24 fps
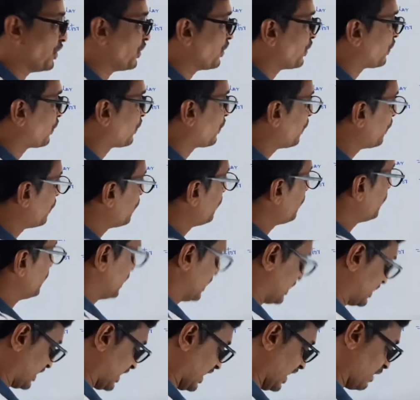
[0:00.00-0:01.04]
So
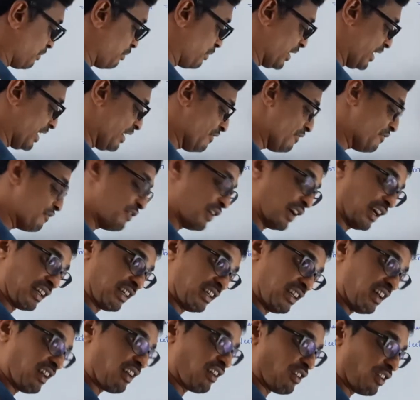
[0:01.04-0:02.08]
this can be a
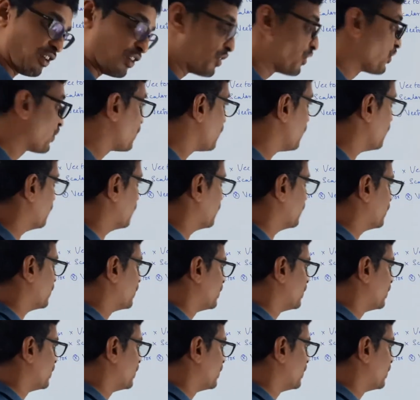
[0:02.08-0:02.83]
vector also.